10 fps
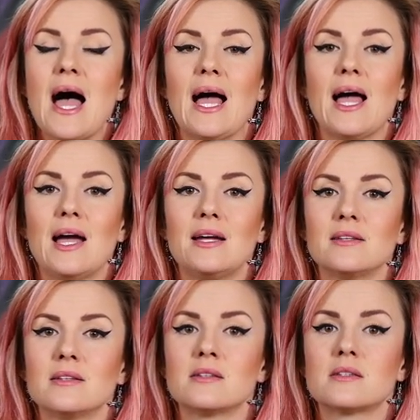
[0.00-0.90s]

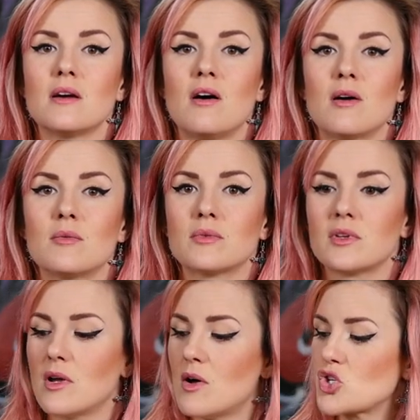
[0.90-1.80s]
And
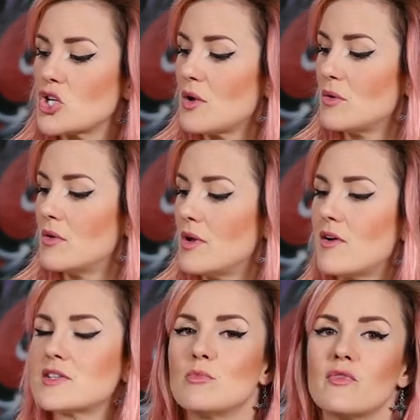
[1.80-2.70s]
I'll show an
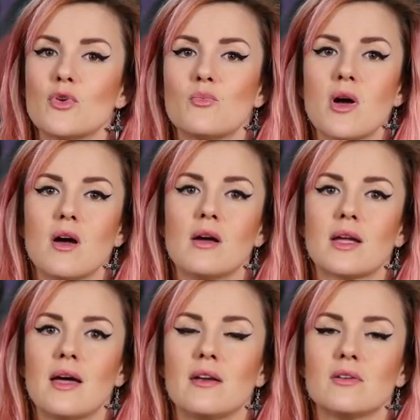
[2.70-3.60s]
item of your work
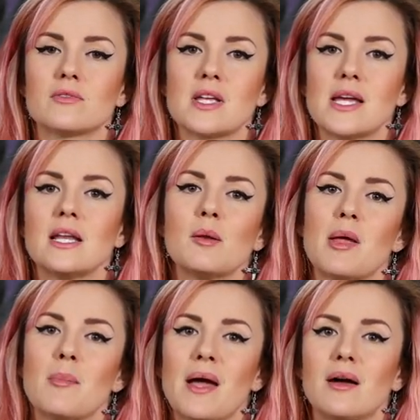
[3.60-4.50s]
and I'll say a little
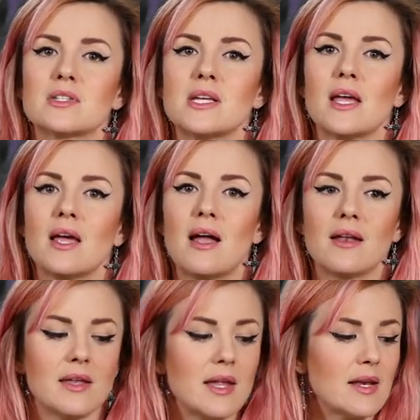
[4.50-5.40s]
bit about it
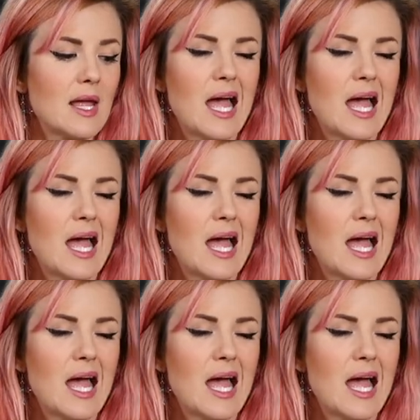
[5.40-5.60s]
and then